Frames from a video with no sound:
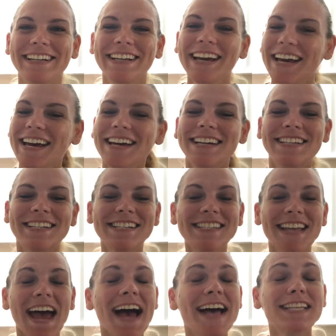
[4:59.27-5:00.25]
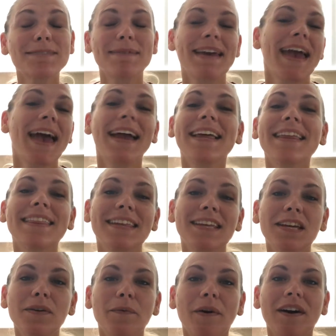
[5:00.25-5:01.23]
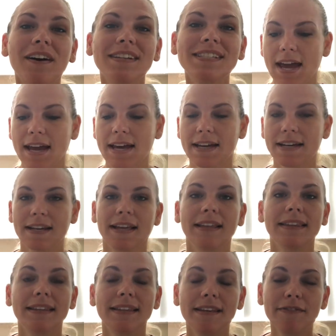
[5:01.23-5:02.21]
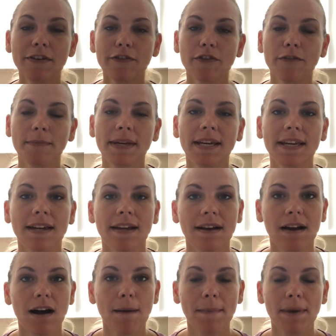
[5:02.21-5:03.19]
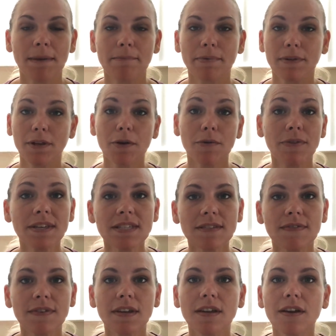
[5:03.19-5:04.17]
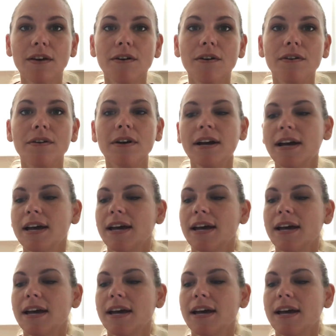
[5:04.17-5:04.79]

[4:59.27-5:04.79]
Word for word: like just ask me anything you want and leave it for me in a comment below this video